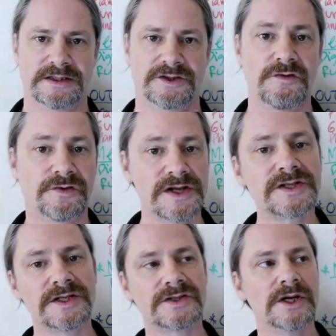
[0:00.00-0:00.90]
So, for
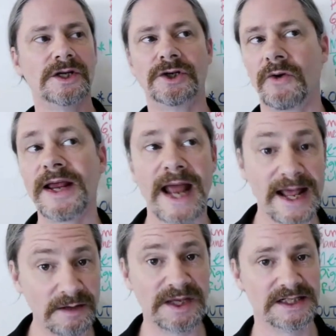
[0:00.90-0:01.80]
instance, great
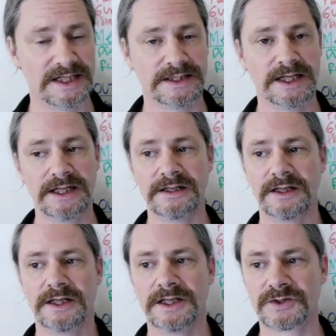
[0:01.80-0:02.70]
enemy dignity
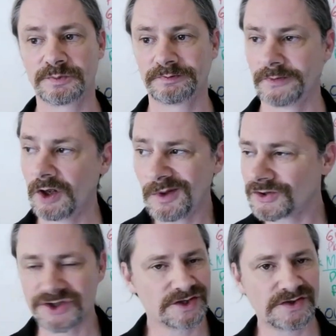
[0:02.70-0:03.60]
is
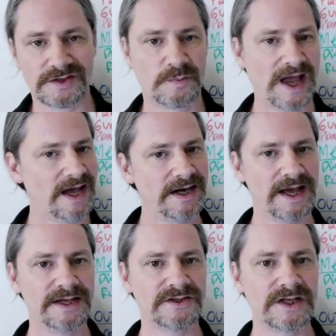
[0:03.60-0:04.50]
almost just as bad
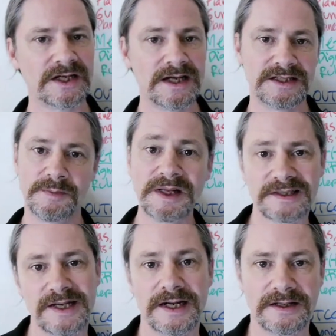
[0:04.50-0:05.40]
as
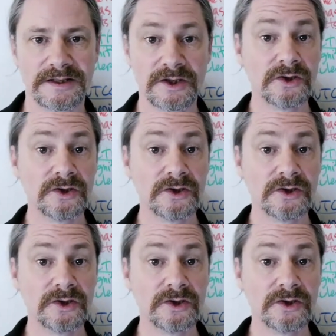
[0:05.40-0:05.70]
debilitated.